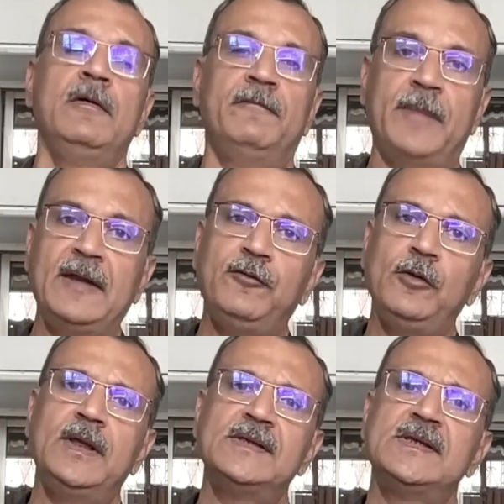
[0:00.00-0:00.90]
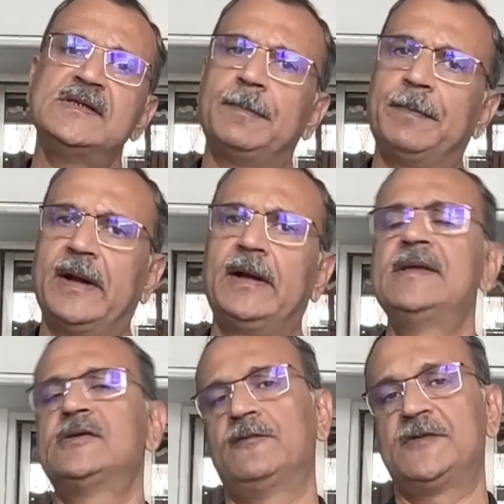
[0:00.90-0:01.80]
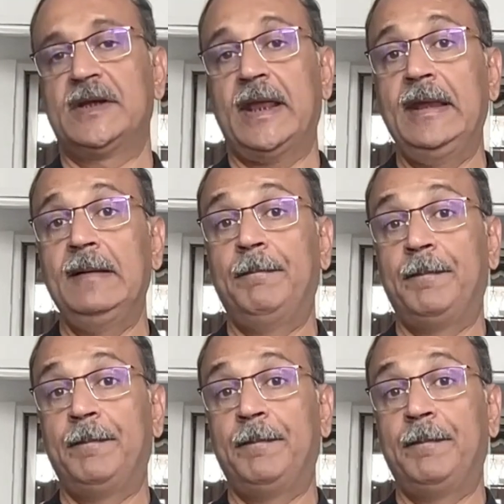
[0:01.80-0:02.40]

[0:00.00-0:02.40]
Mindfulness is the practice of staying